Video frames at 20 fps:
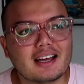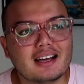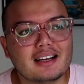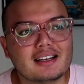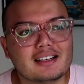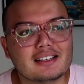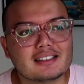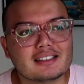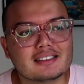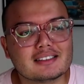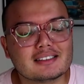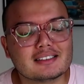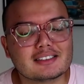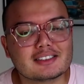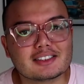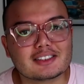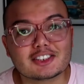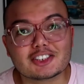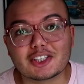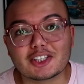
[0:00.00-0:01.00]

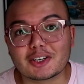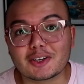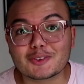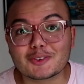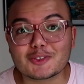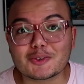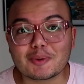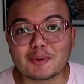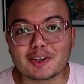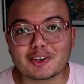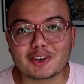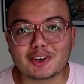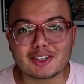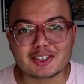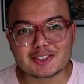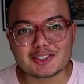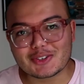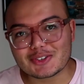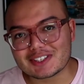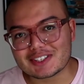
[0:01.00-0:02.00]
And shout out to my
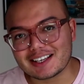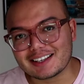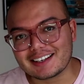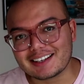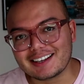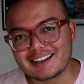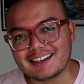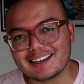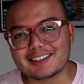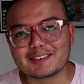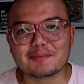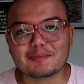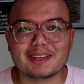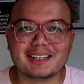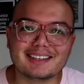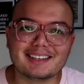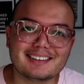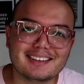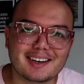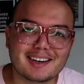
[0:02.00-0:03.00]
girl Susana at
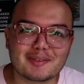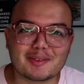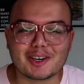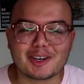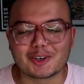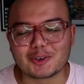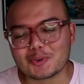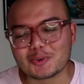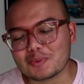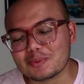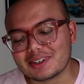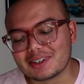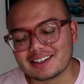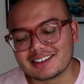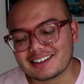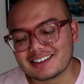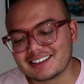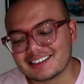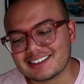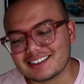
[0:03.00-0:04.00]
Medidarm
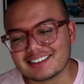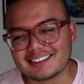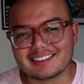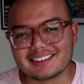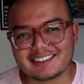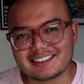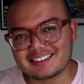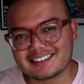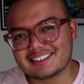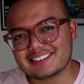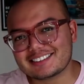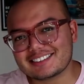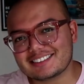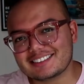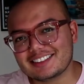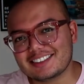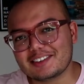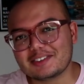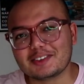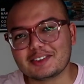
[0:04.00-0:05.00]
Aruba. Like,
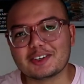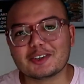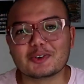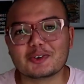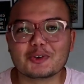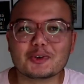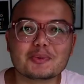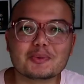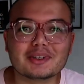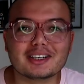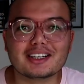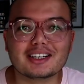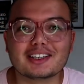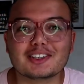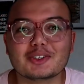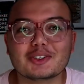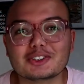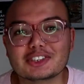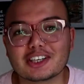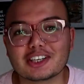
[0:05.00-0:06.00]
if you're in
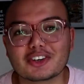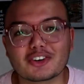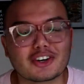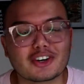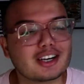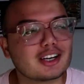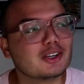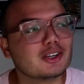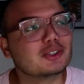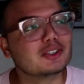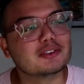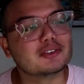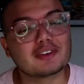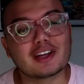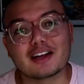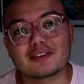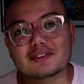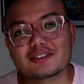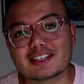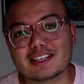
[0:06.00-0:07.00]
Aruba, go check her out. If
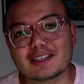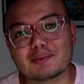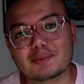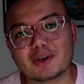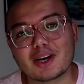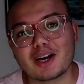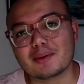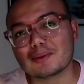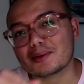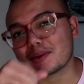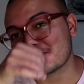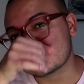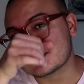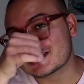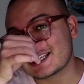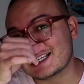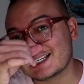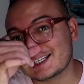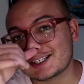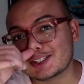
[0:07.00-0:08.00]
you have skin problems,
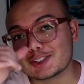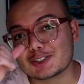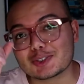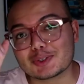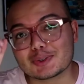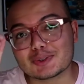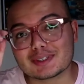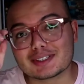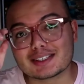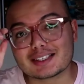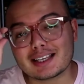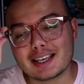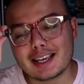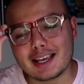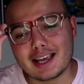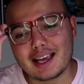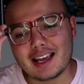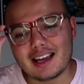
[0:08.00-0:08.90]
skin issues,